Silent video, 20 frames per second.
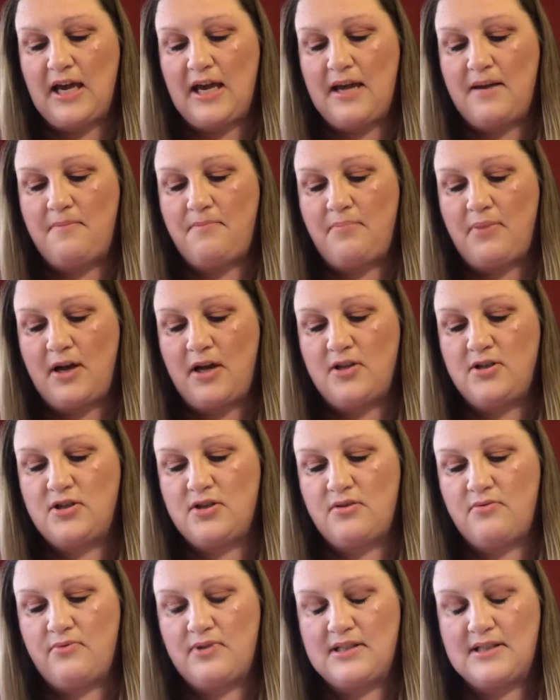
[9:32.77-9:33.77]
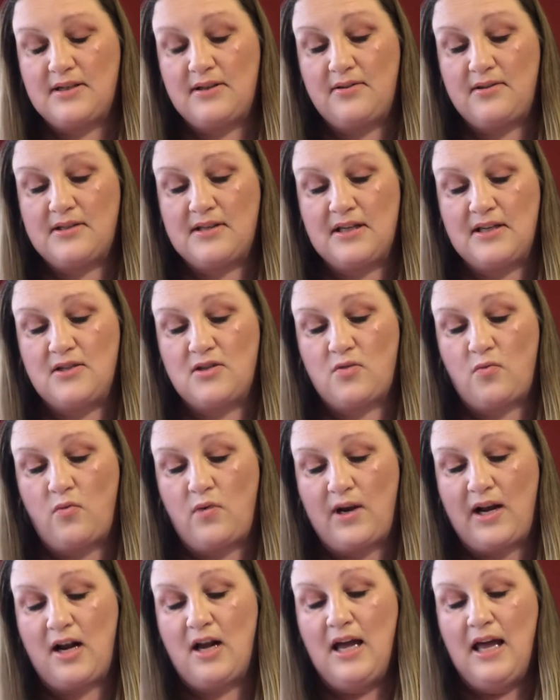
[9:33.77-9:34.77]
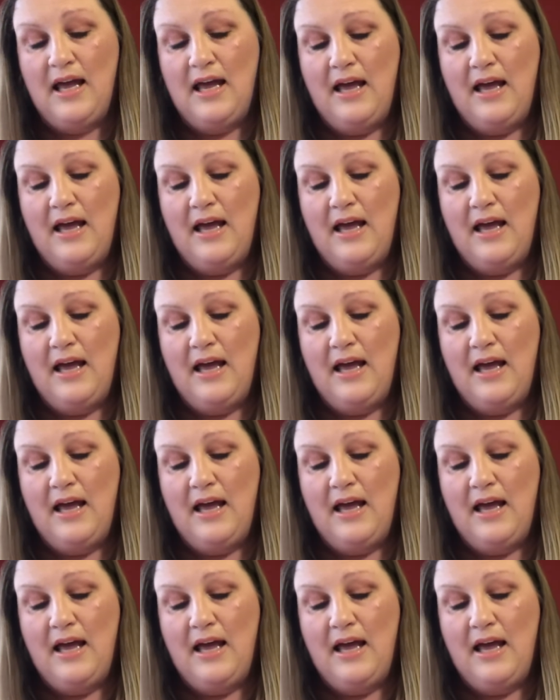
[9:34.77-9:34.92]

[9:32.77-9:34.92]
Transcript: and budge-resistant wear.